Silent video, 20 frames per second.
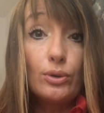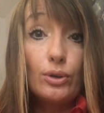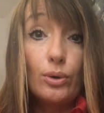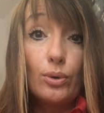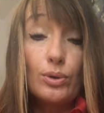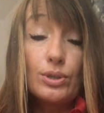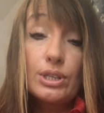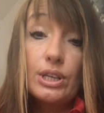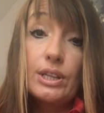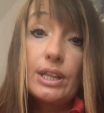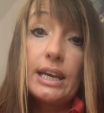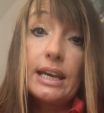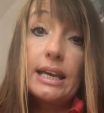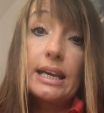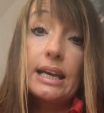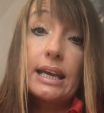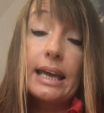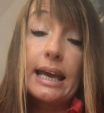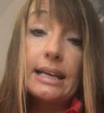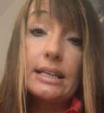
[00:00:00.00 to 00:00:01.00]
know so
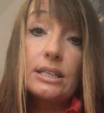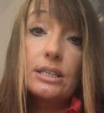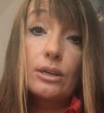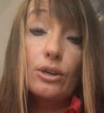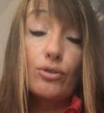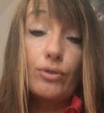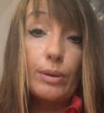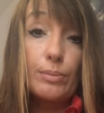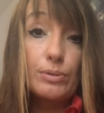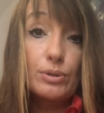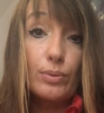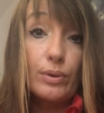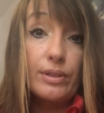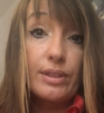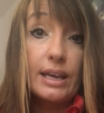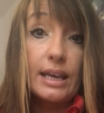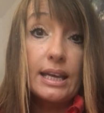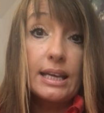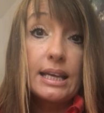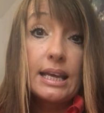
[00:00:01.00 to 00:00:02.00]
they get to grips with
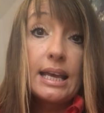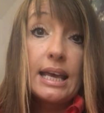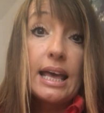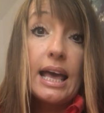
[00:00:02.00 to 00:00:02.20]
it